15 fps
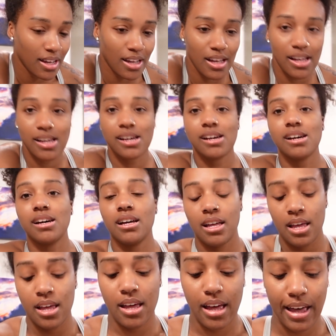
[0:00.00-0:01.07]
I
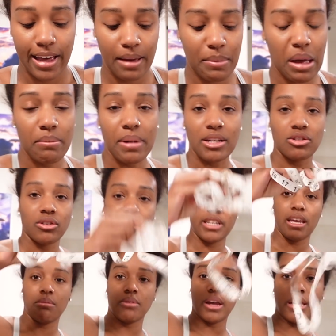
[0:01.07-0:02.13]
got my measuring
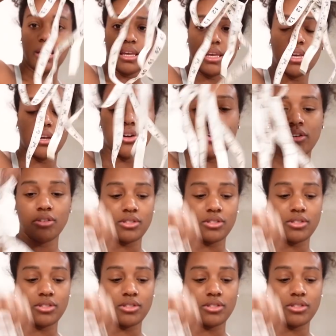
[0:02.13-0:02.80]
tape right here,